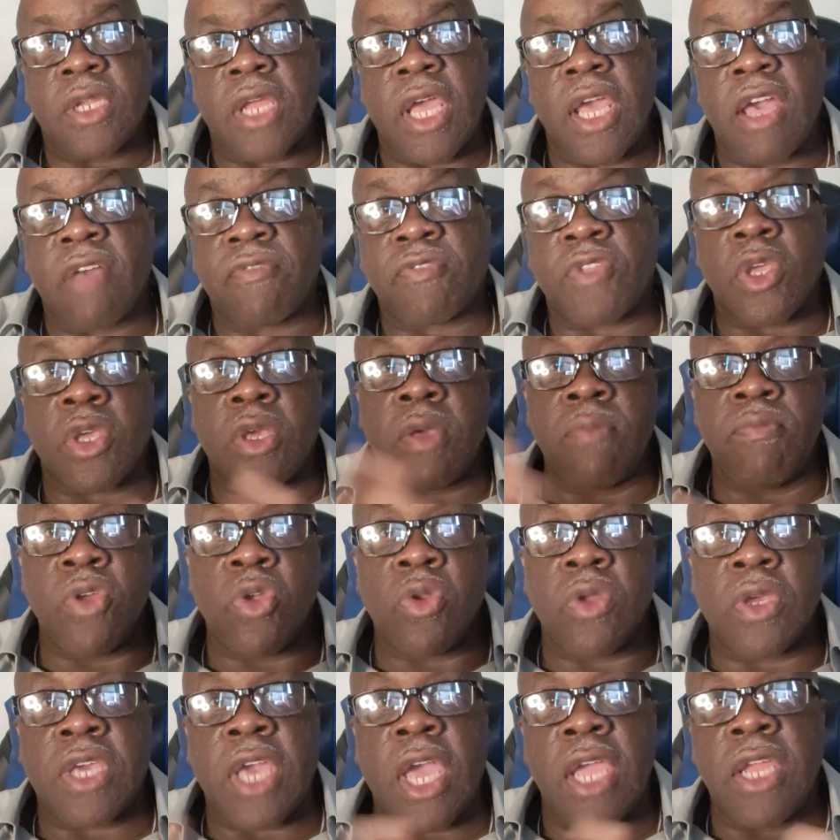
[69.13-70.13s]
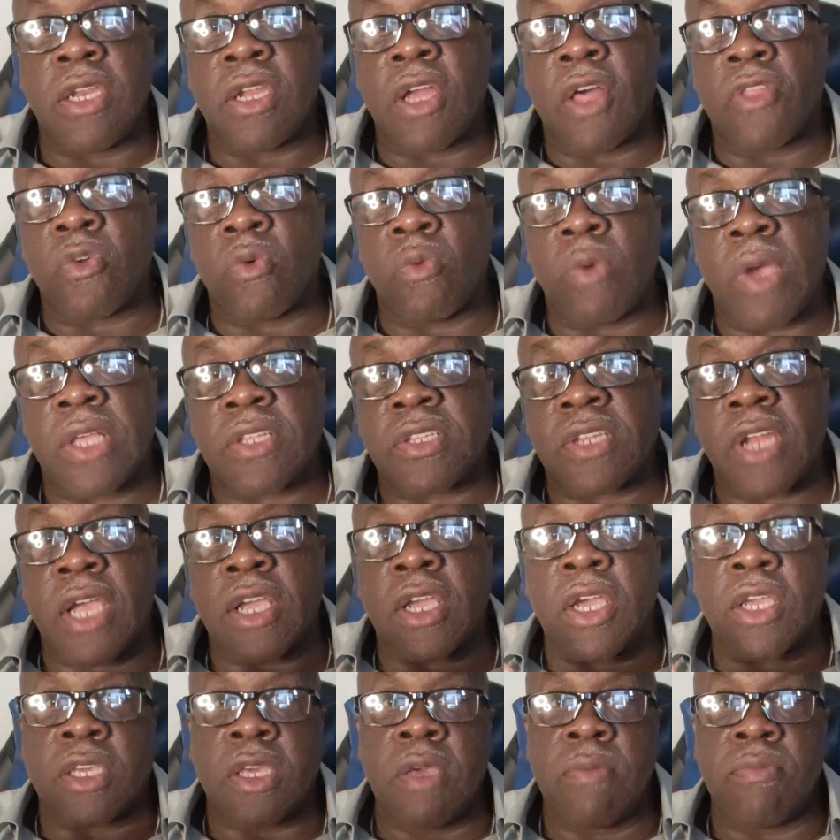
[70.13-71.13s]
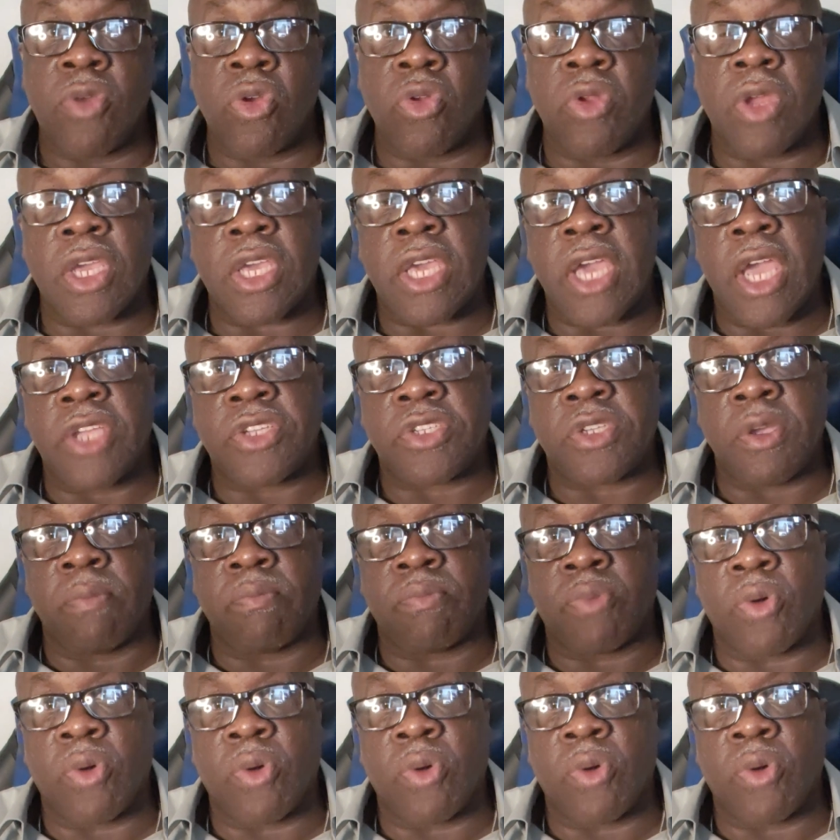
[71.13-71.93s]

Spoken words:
They have to communicate in other ways, like a communication